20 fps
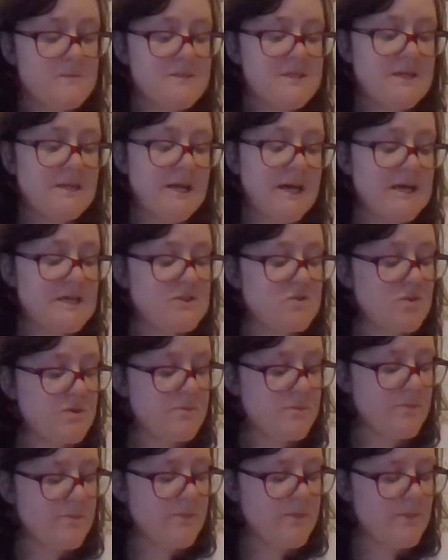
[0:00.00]
and legs would
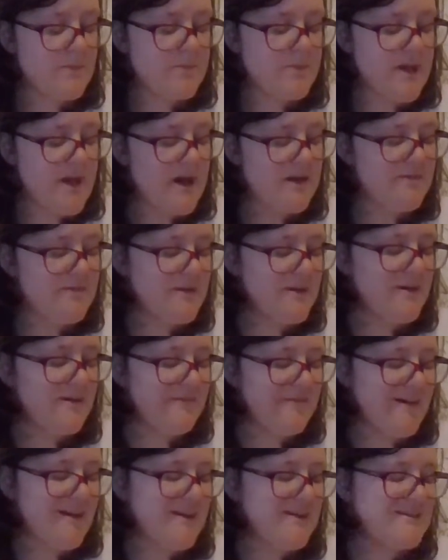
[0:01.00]
be having a
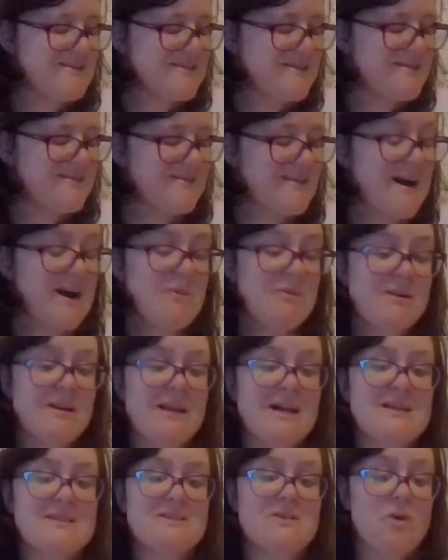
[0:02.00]
fight that would
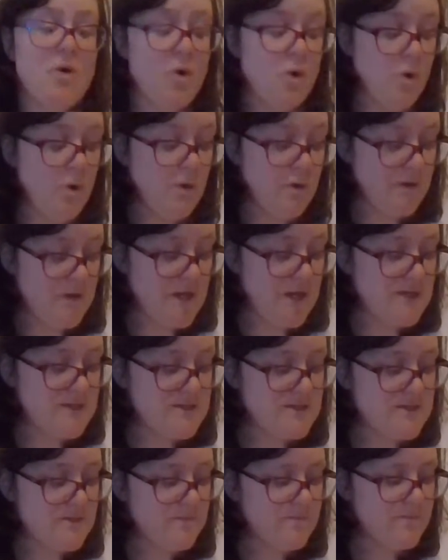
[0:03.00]
last all
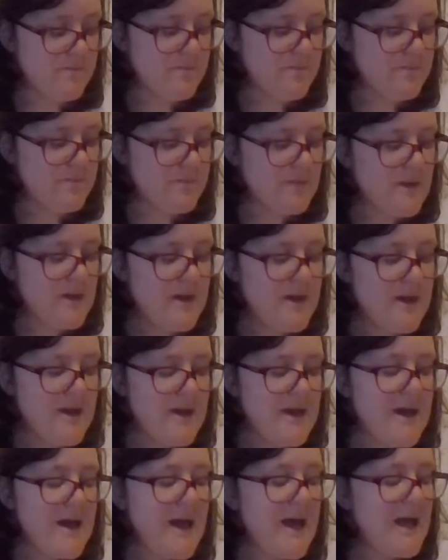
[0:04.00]
night.
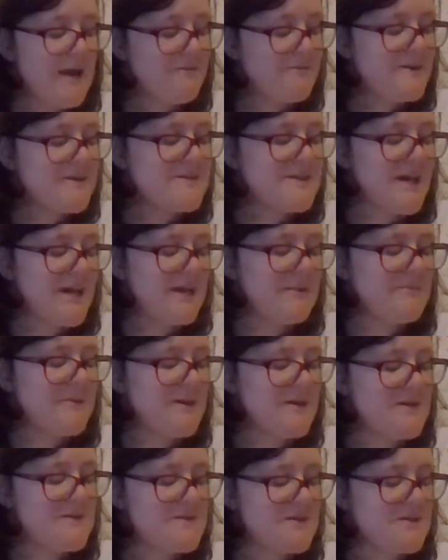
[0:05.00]
Every time I
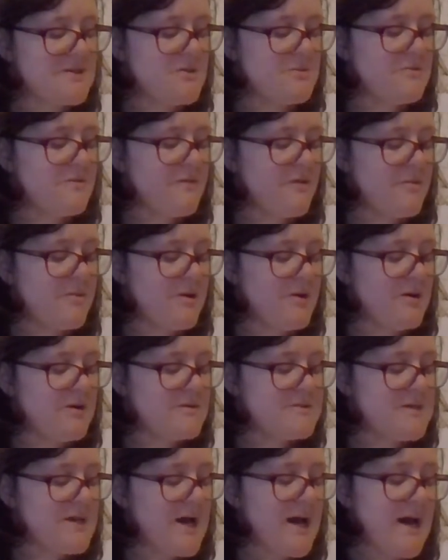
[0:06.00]
used to do performing
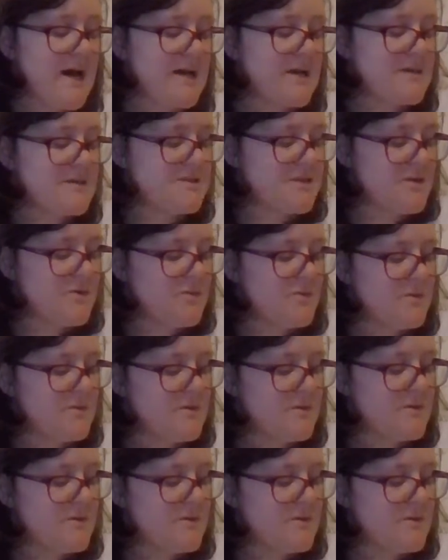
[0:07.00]
arts, I had to do